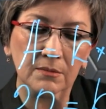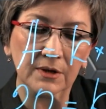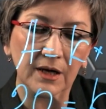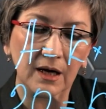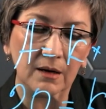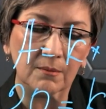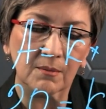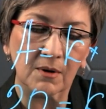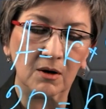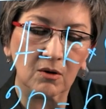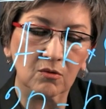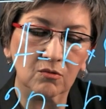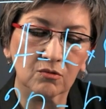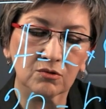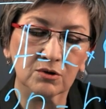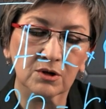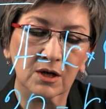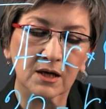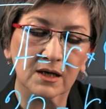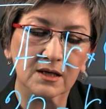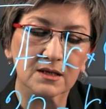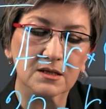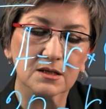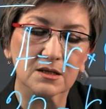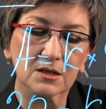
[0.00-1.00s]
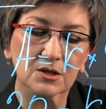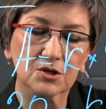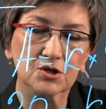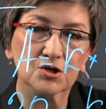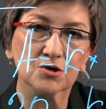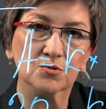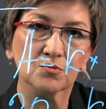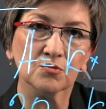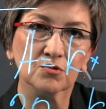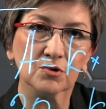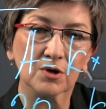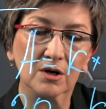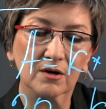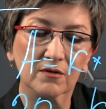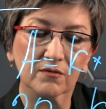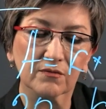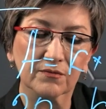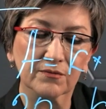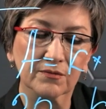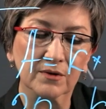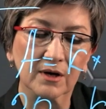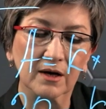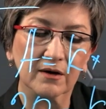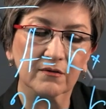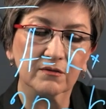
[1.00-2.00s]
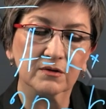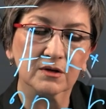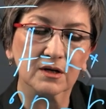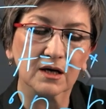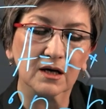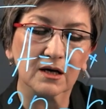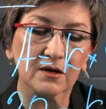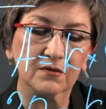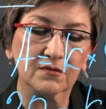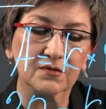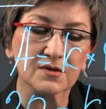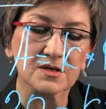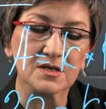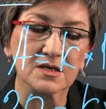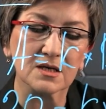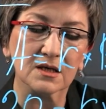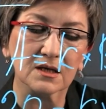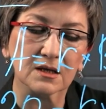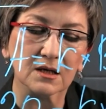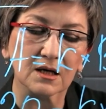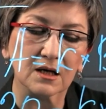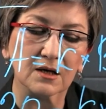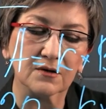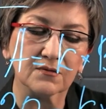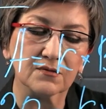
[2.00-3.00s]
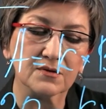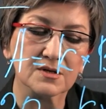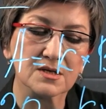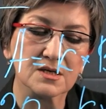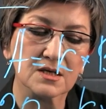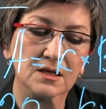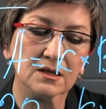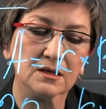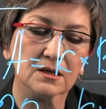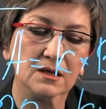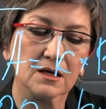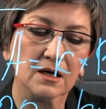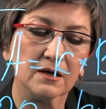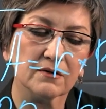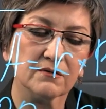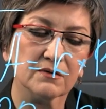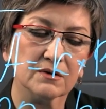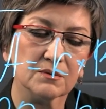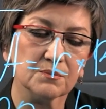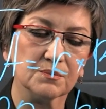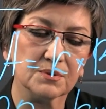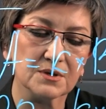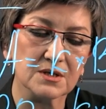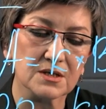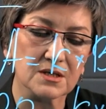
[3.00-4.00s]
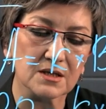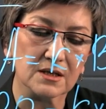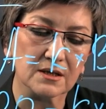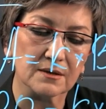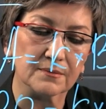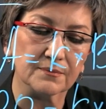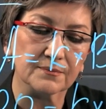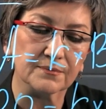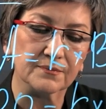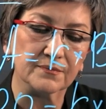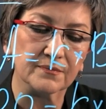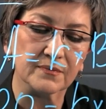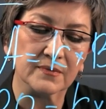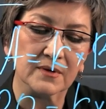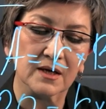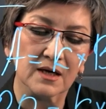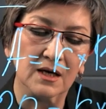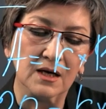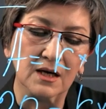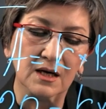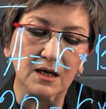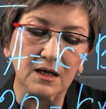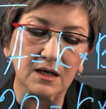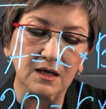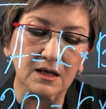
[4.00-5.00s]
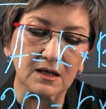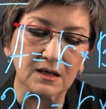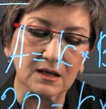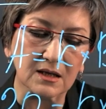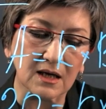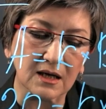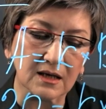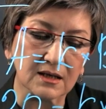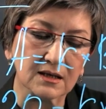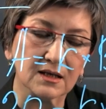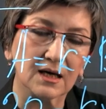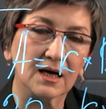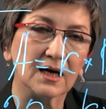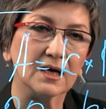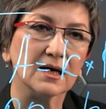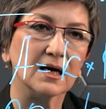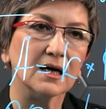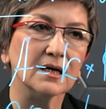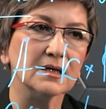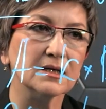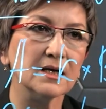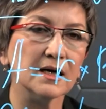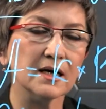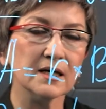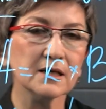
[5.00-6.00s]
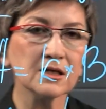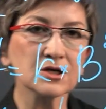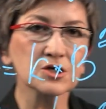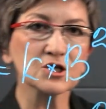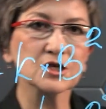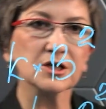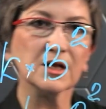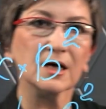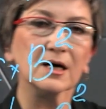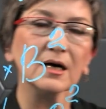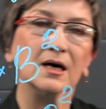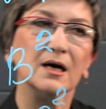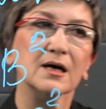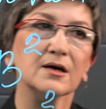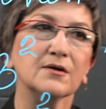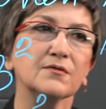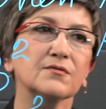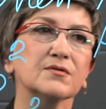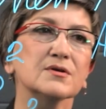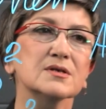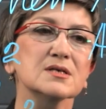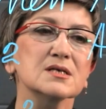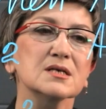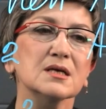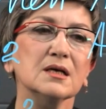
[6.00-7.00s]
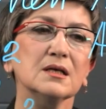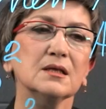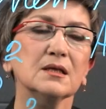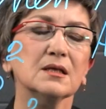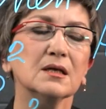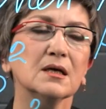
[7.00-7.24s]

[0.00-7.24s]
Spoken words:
I can find what the quotient equals. The quotient equals 5. And then when I found the quotient,